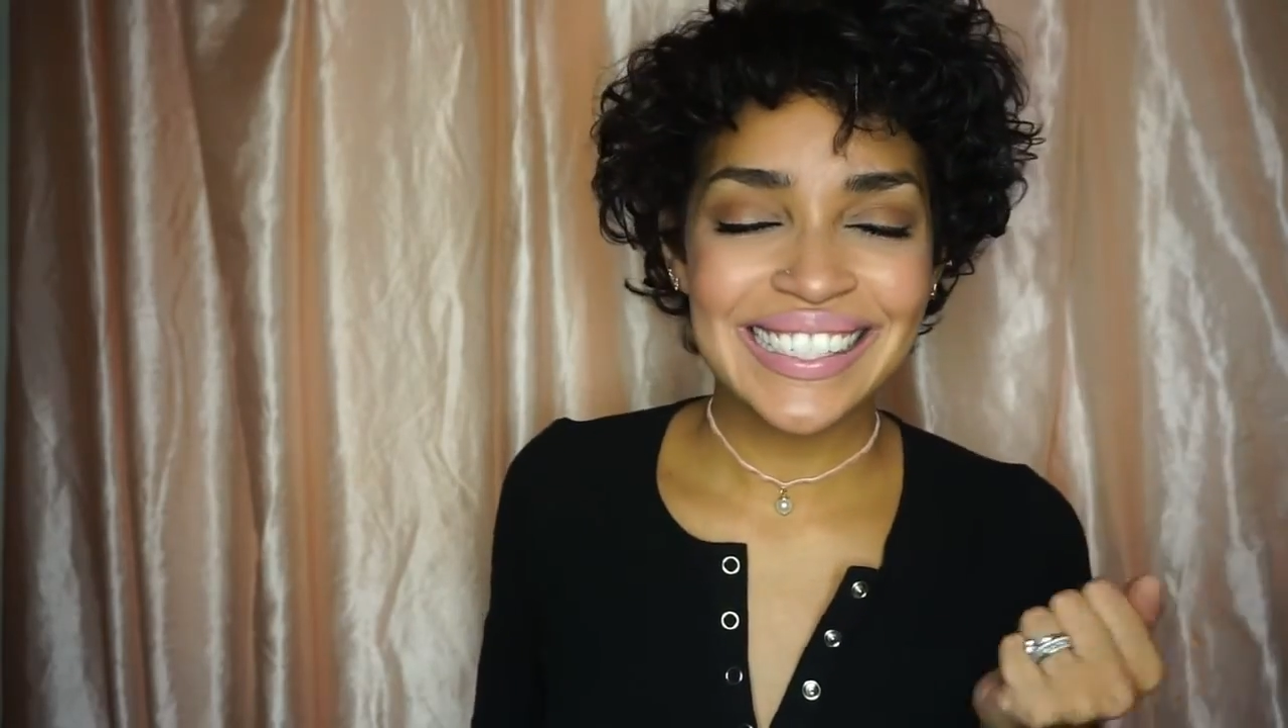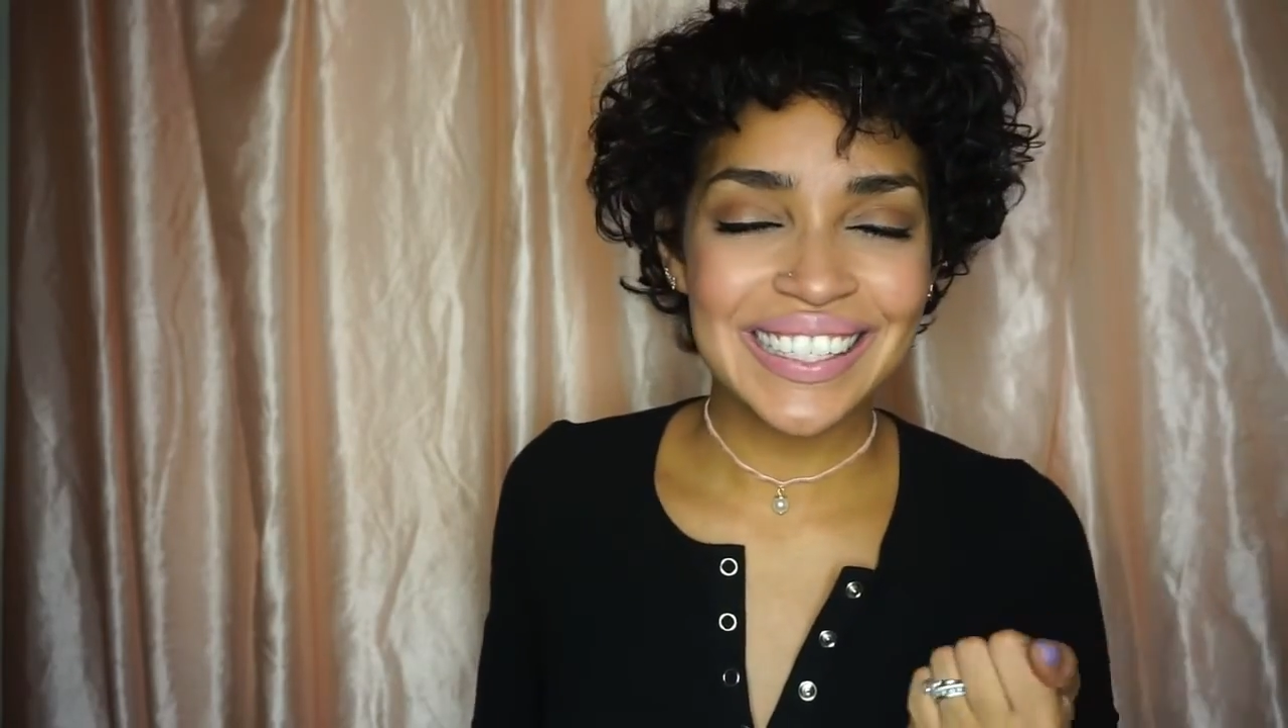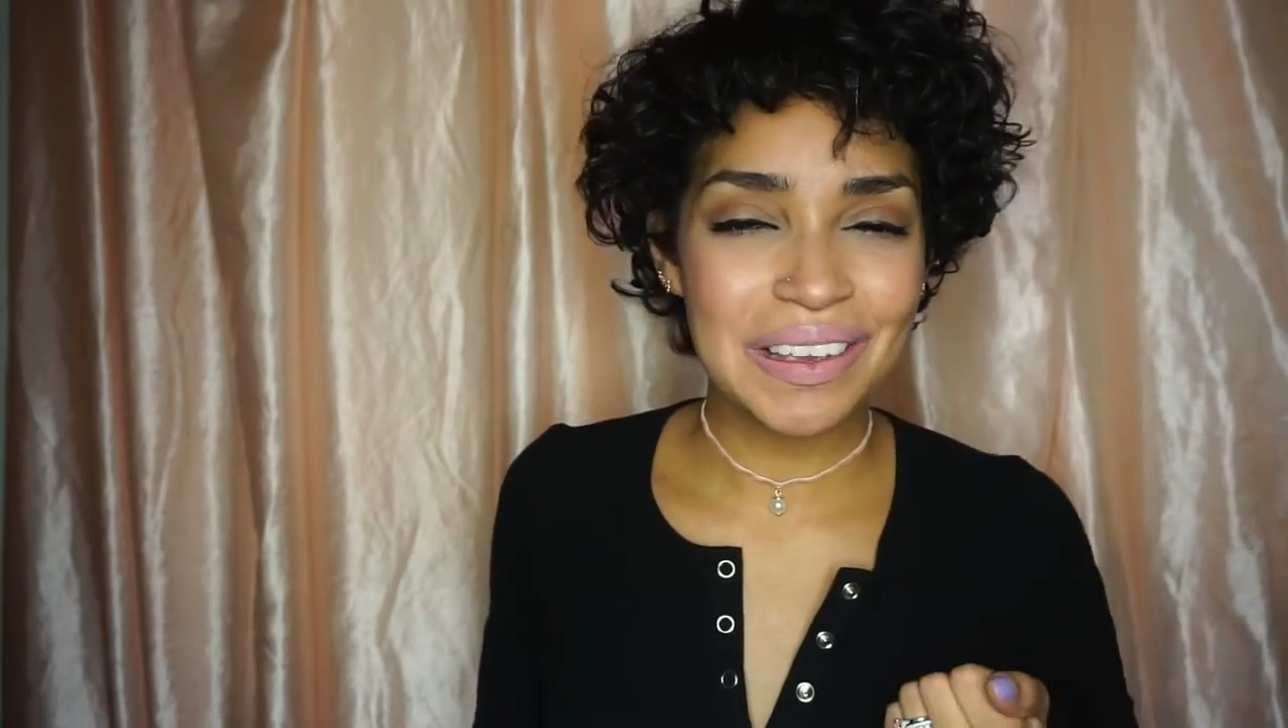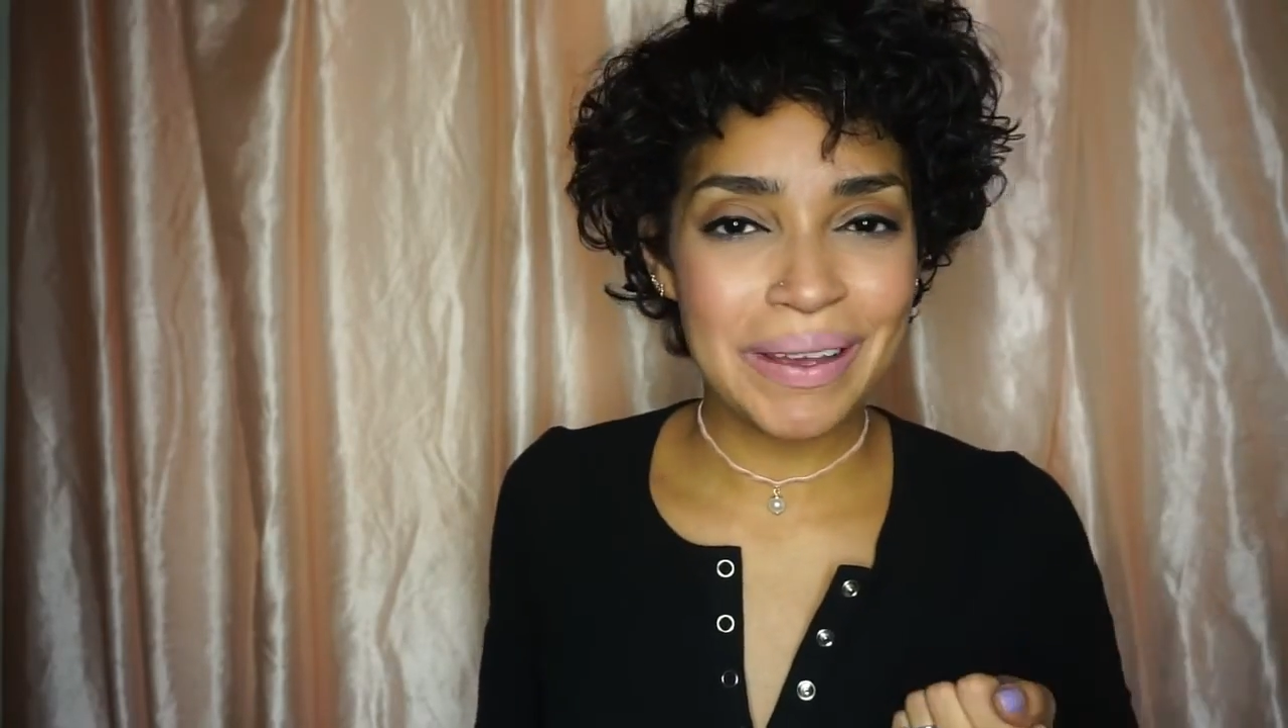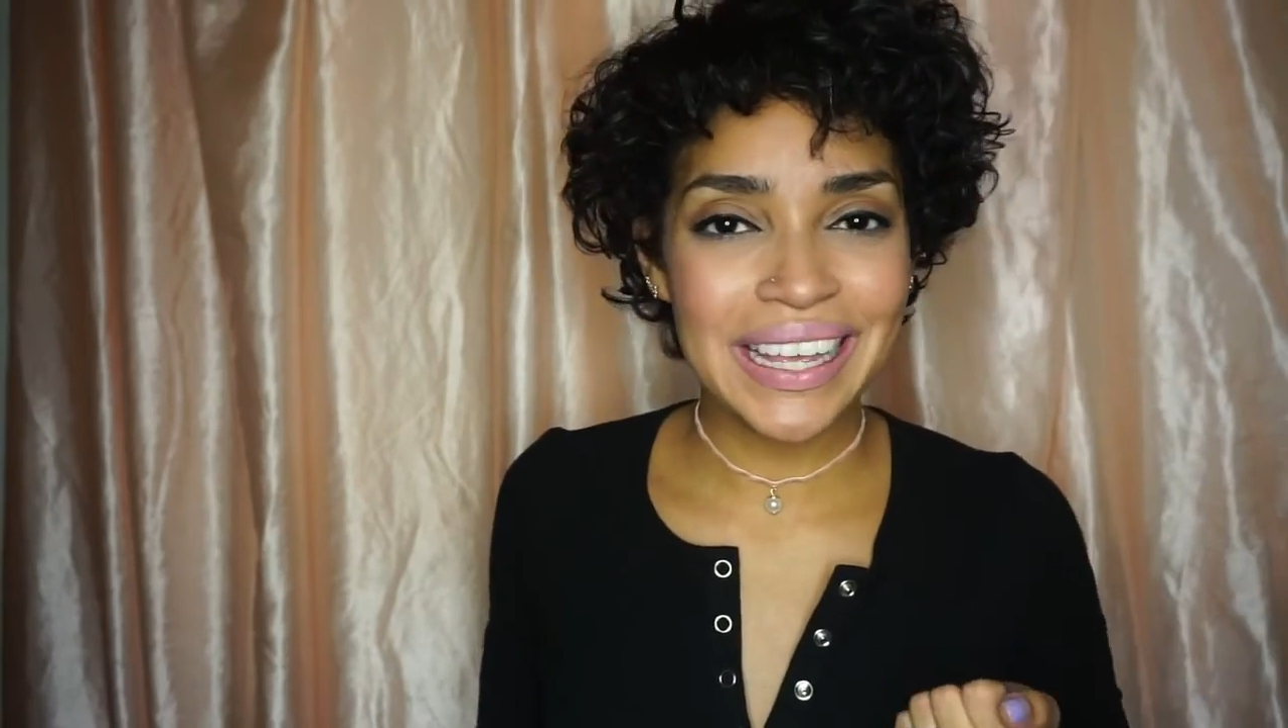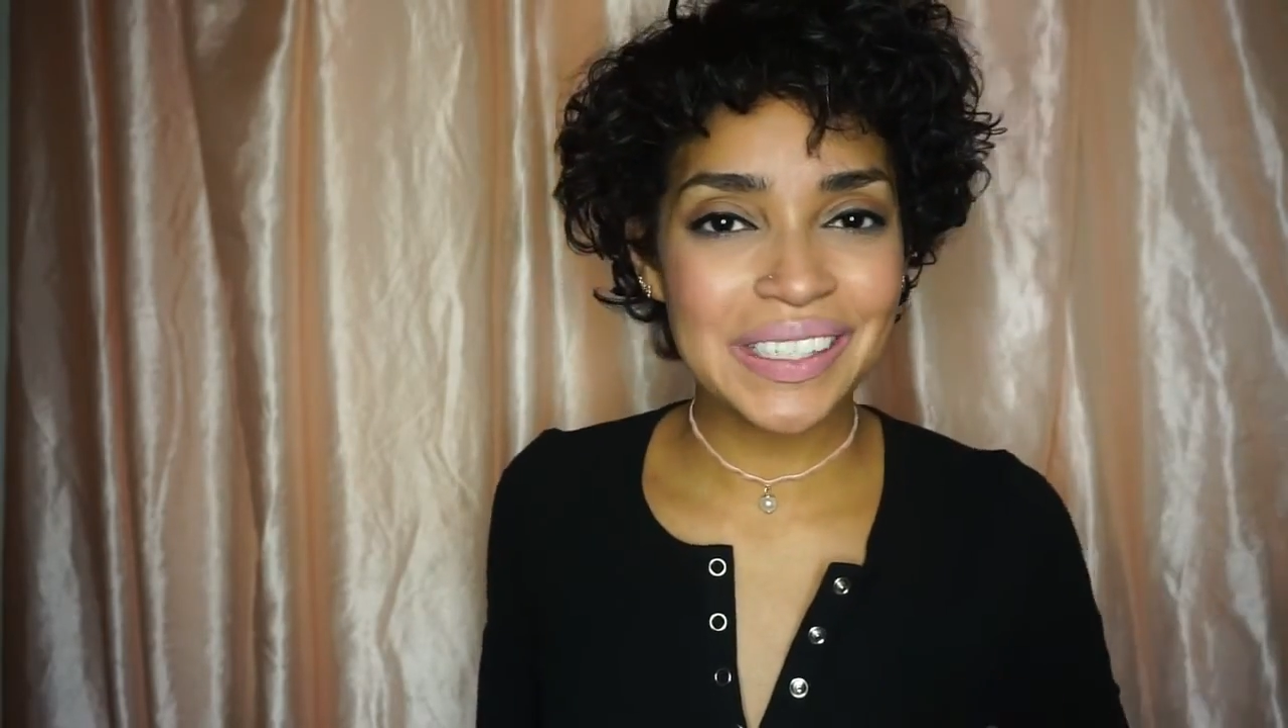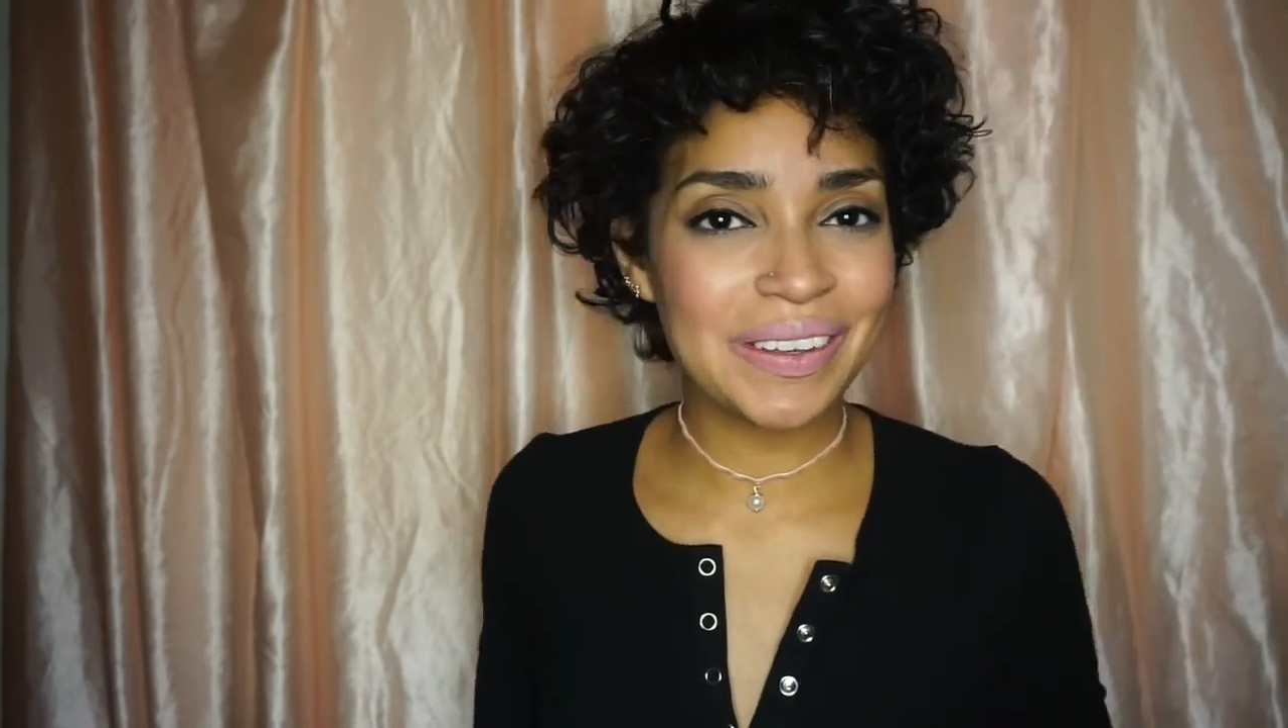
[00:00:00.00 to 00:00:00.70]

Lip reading: See you in my next